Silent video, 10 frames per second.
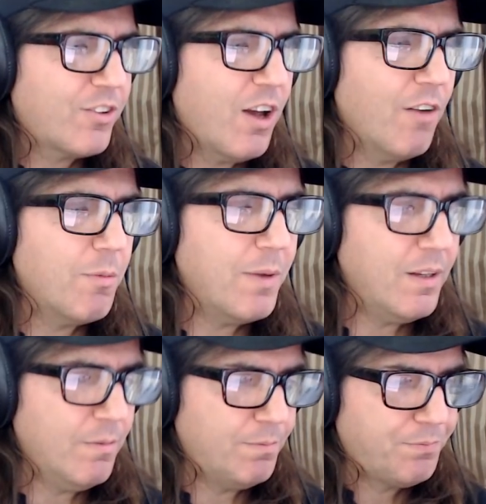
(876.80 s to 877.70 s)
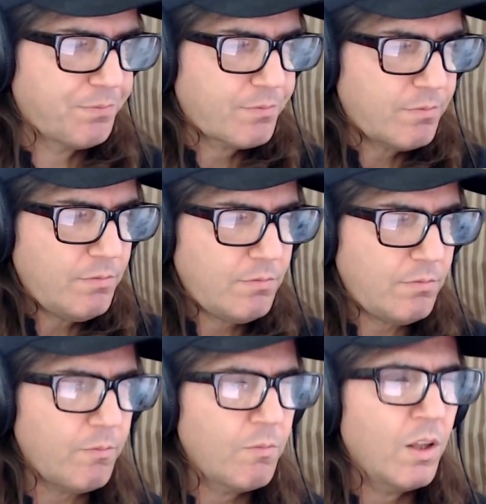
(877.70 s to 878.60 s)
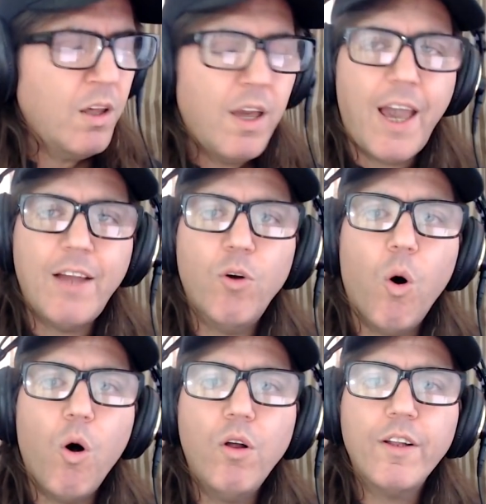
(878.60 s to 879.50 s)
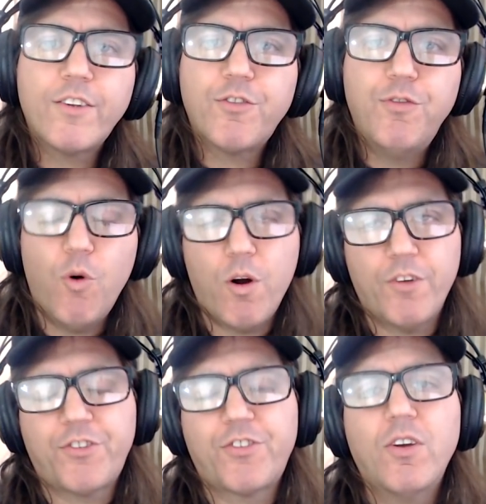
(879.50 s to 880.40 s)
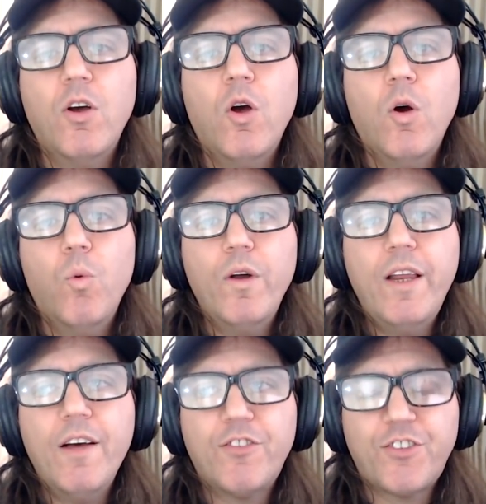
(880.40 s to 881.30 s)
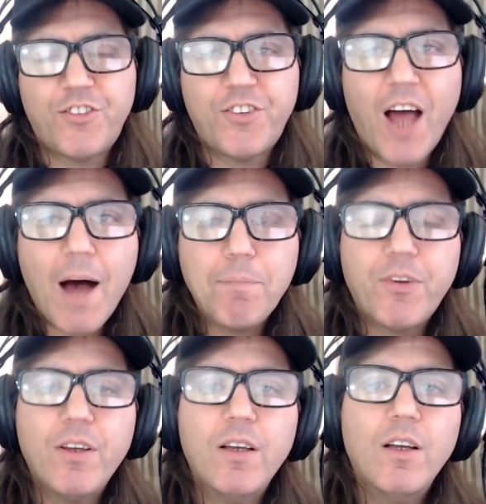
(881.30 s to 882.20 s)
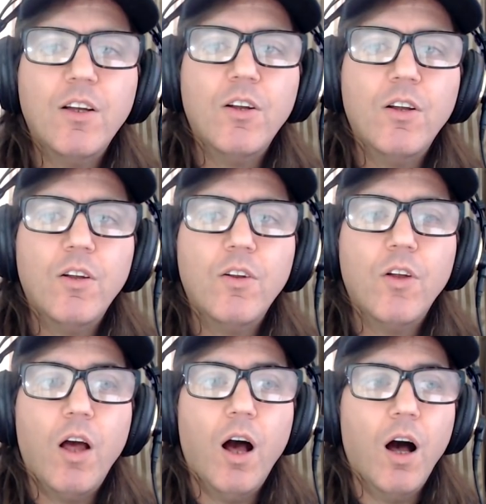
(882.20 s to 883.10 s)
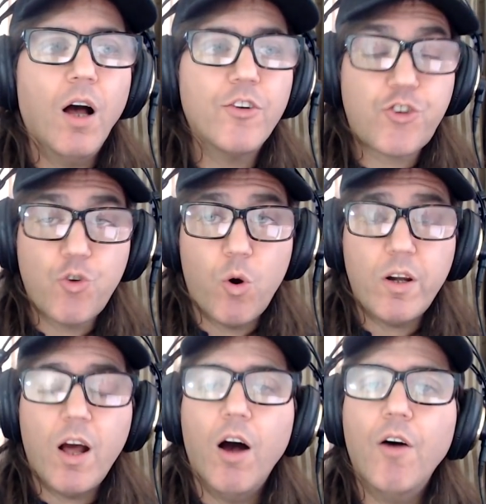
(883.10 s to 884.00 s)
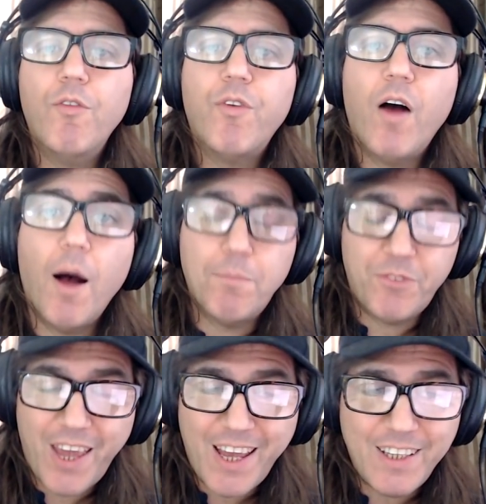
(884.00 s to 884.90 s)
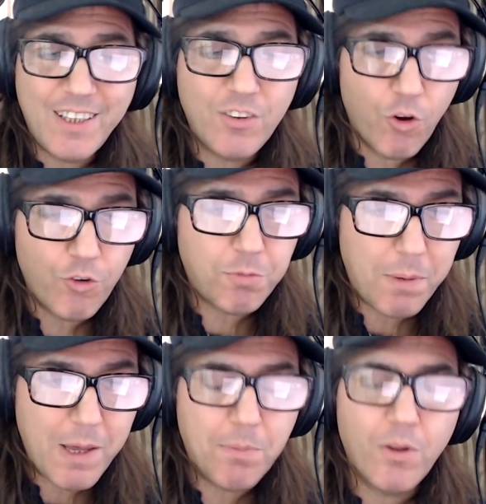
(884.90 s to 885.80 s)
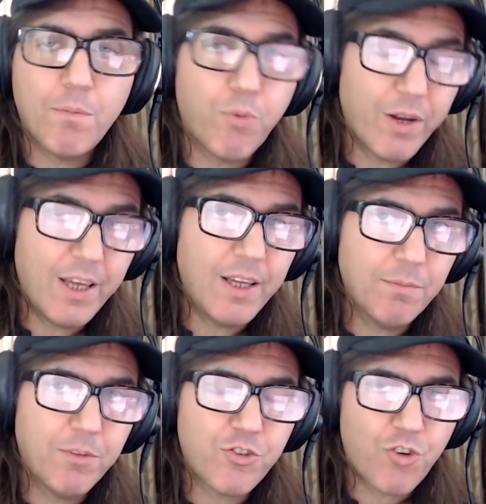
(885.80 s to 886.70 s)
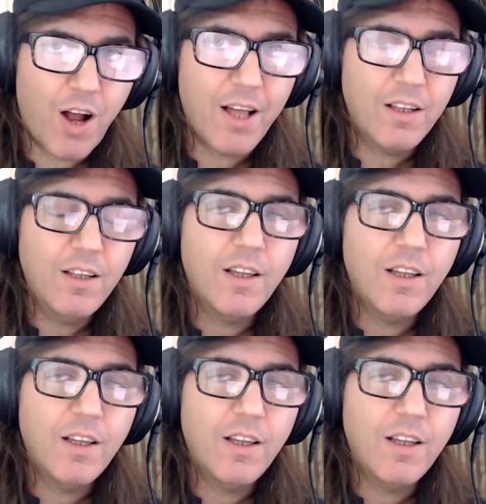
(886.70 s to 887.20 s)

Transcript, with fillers: government and all its force would have stopped uh, short of obtaining those people and bringing them to trial